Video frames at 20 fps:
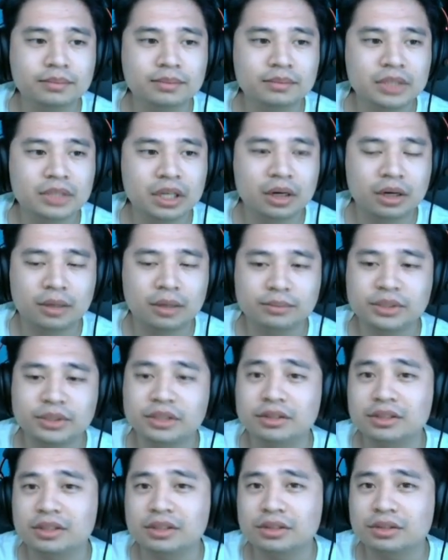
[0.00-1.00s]

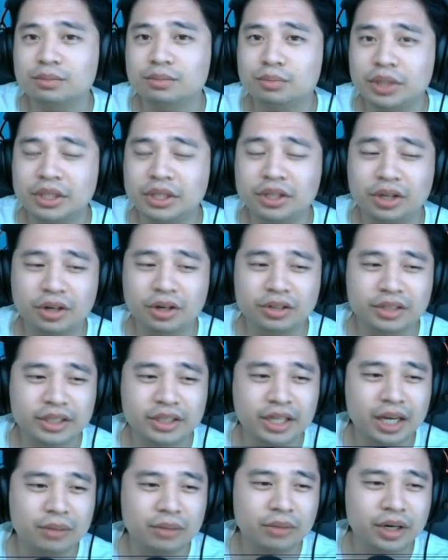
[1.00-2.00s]
Since it's pretty early
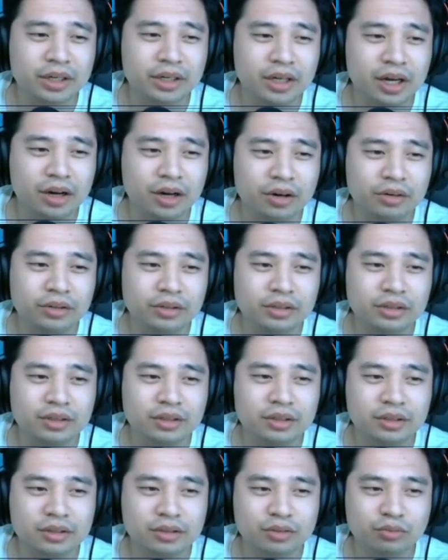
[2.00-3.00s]
game right now,
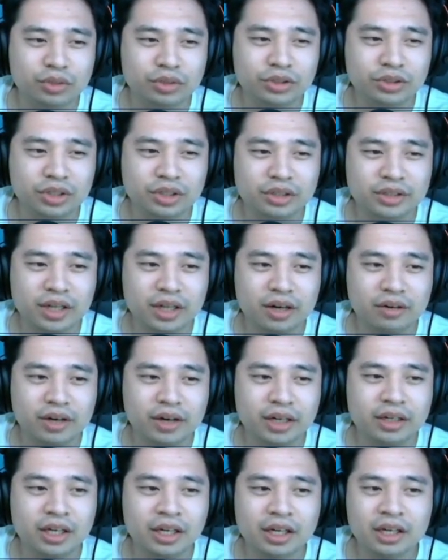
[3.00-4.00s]
the runes aren't that
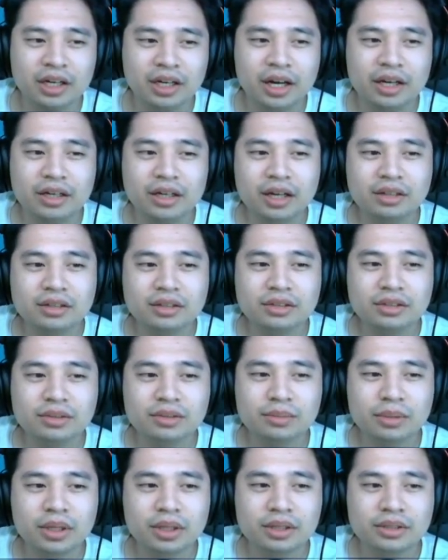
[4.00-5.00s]
great. I got this to
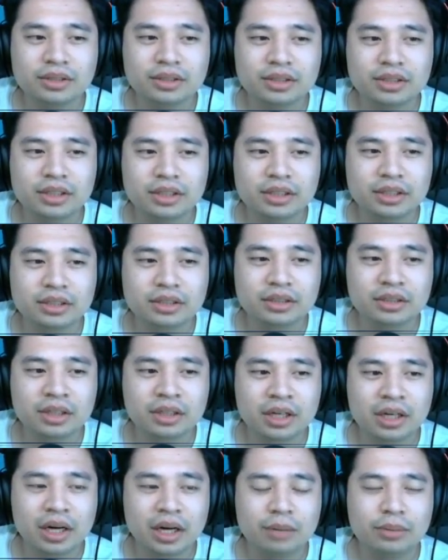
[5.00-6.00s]
plus 6.
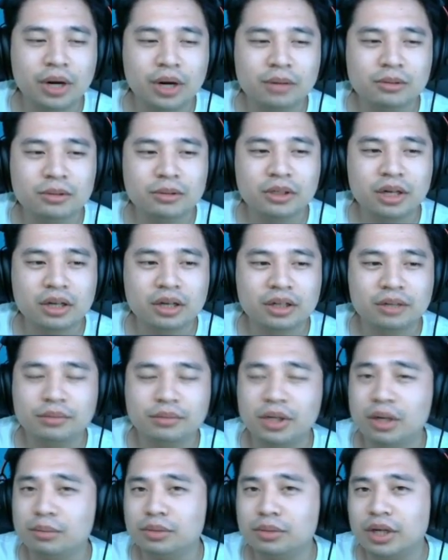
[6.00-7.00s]
I'm probably not going
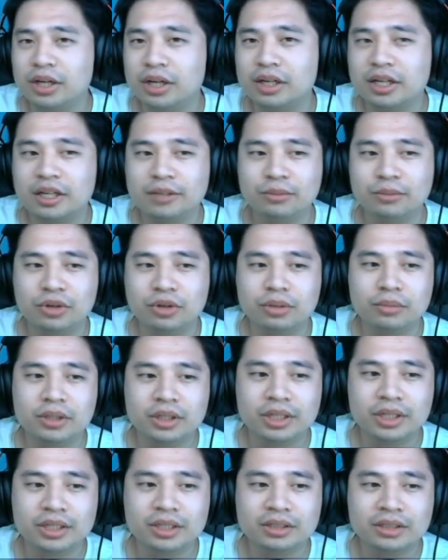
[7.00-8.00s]
to be upgrading anymore,
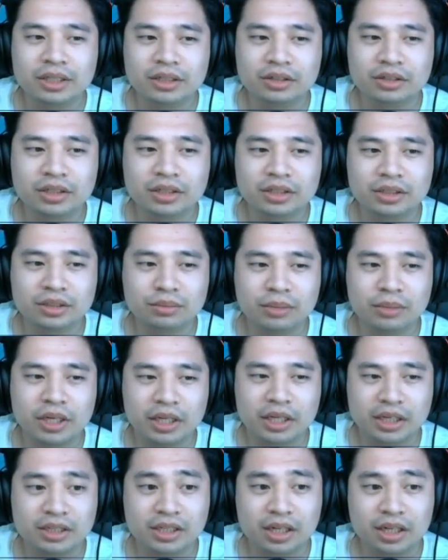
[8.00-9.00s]
but it increases my
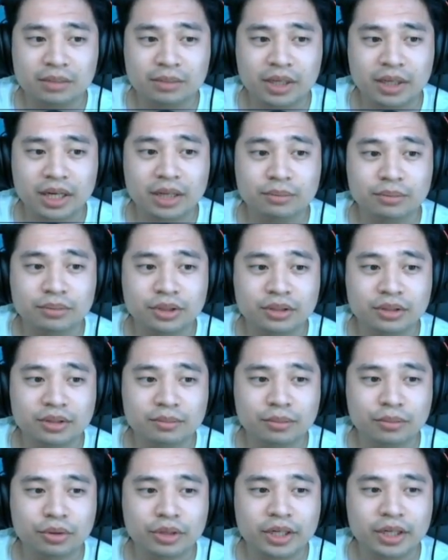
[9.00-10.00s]
attack by
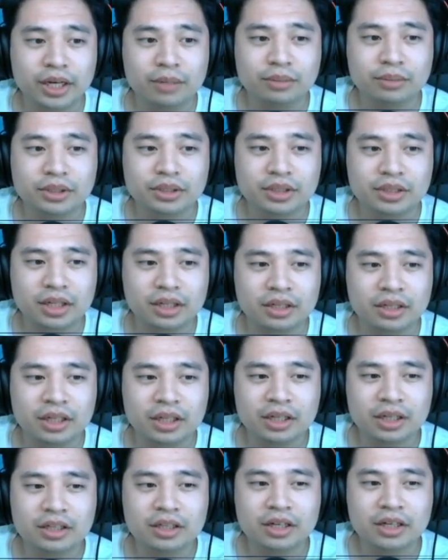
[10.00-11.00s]
8.8%.
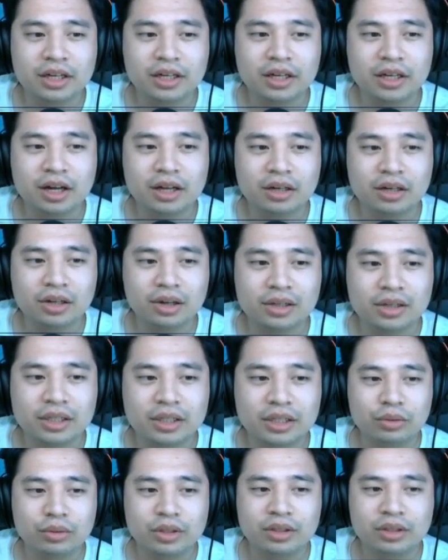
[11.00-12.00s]
And I got
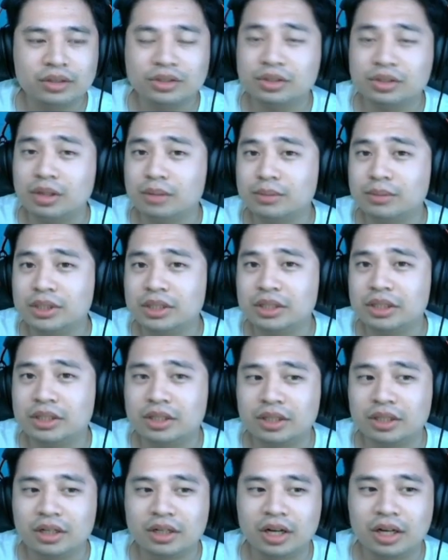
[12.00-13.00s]
lucky the subs
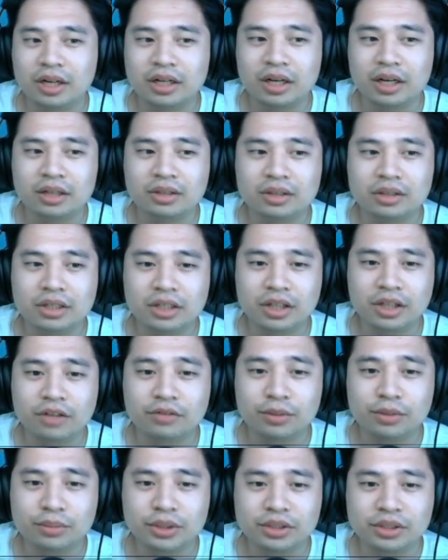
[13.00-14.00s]
here. I got
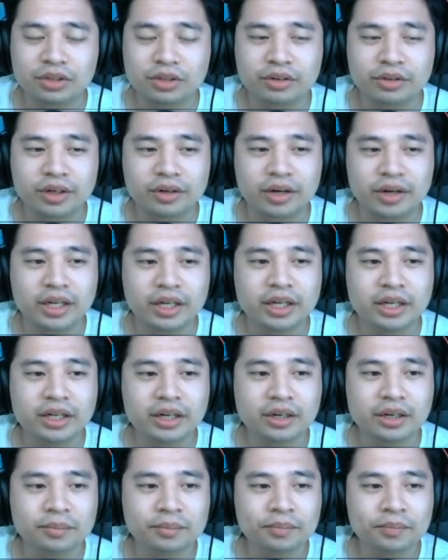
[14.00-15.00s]
11% crit rate
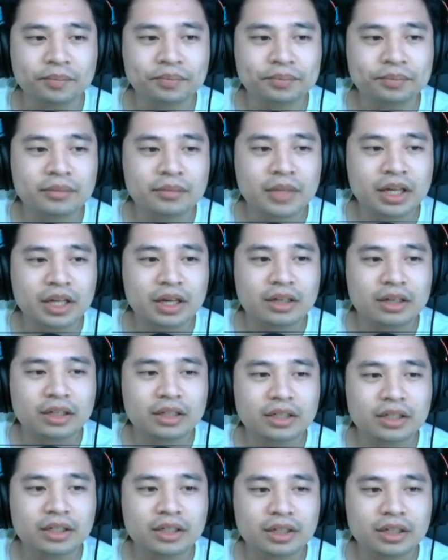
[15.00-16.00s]
here. And
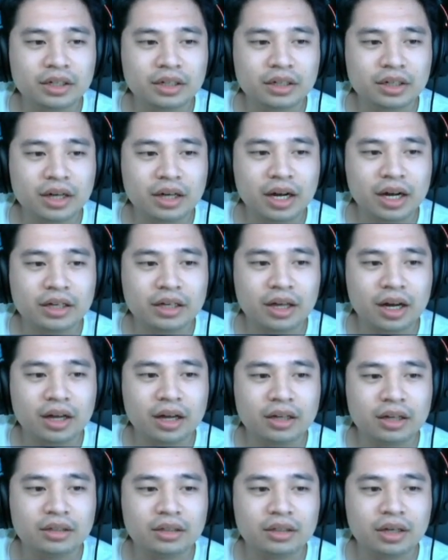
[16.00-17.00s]
then here I
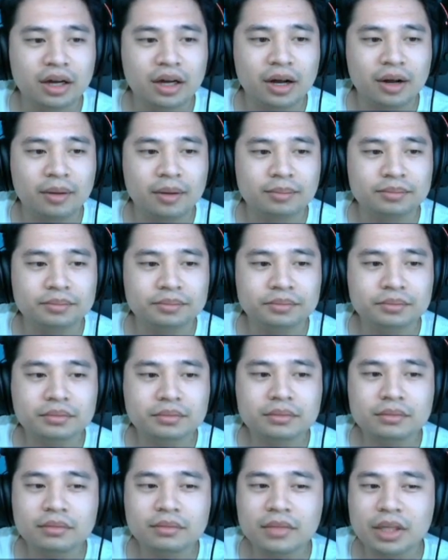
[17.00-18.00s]
got
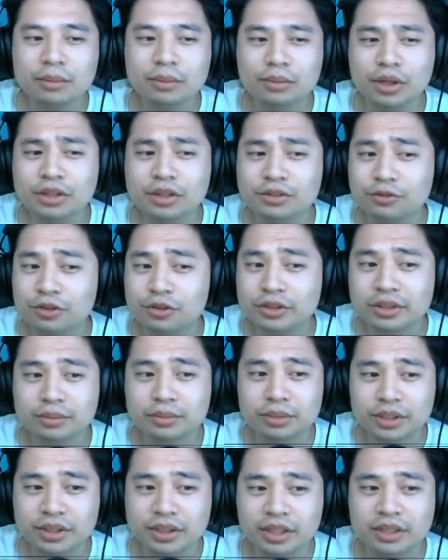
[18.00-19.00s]
plus
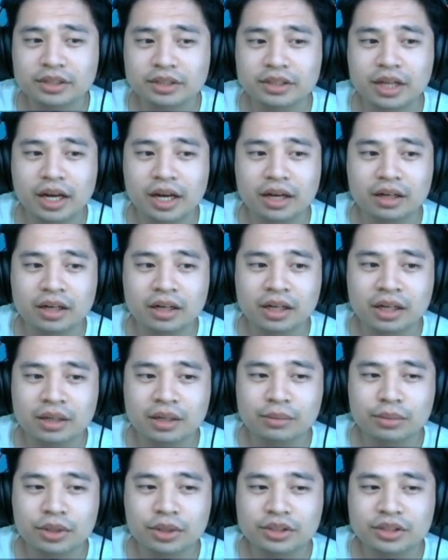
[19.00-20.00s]
14% attack,
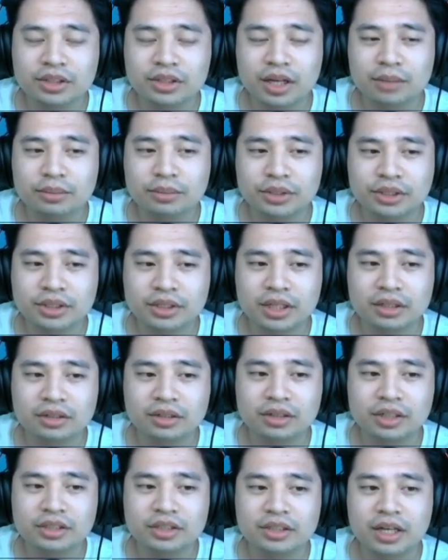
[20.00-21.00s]
plus 9%
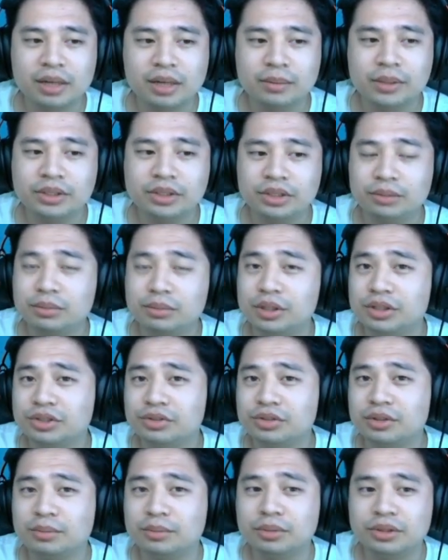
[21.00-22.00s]
crit damage, and plus
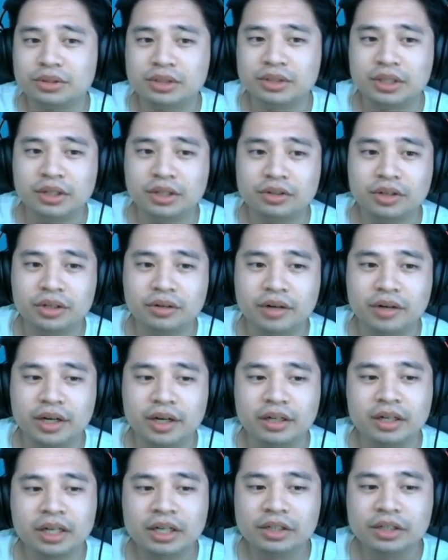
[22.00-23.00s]
3% crit
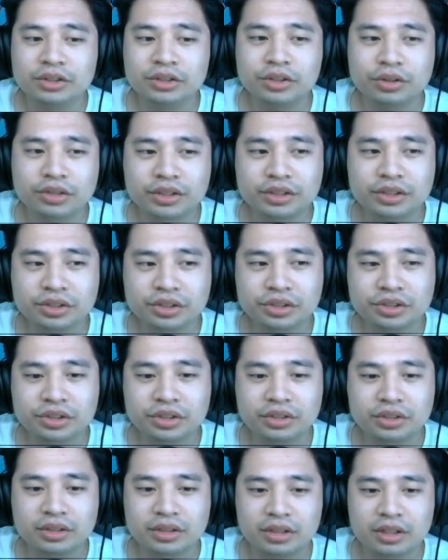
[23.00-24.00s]
rate. So these are
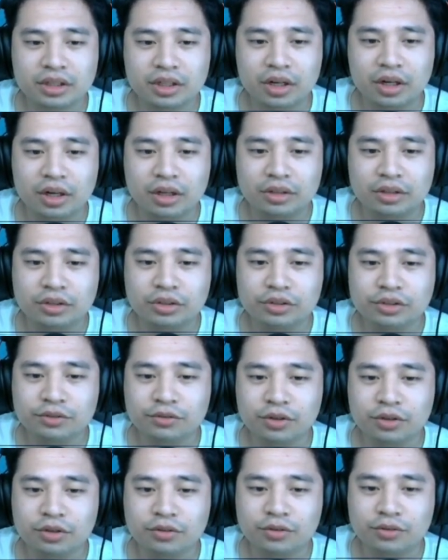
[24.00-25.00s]
just
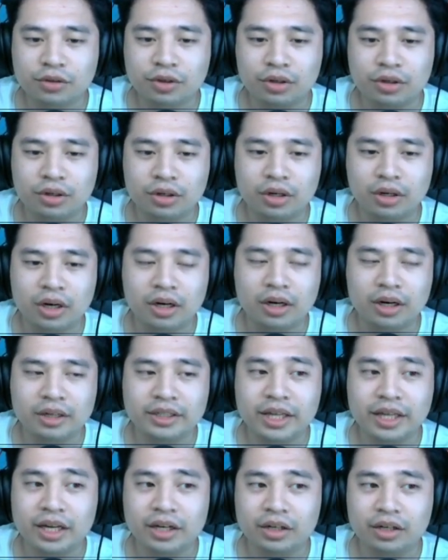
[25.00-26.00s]
useful for
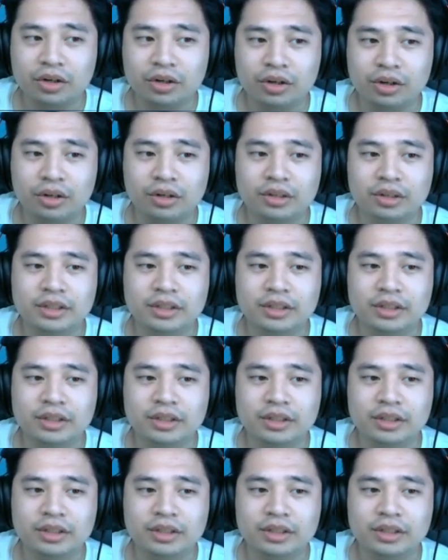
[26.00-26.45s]
getting her the